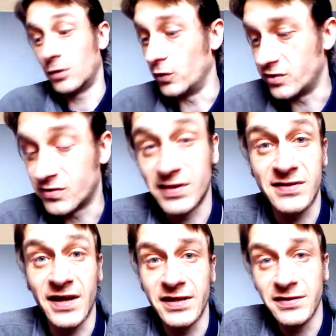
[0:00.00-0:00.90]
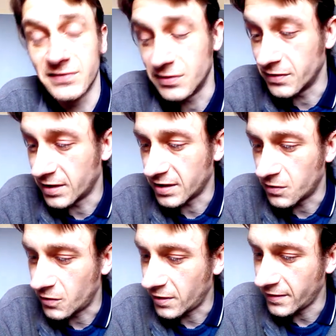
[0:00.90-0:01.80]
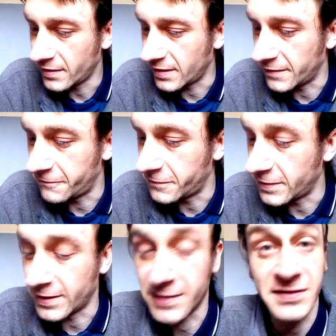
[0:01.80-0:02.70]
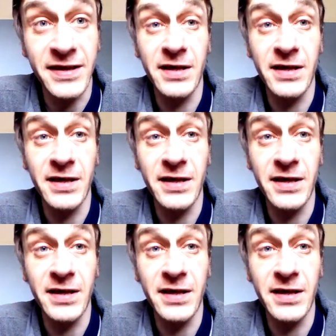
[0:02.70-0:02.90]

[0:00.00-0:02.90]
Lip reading: only just deciding to do that now. Like I say,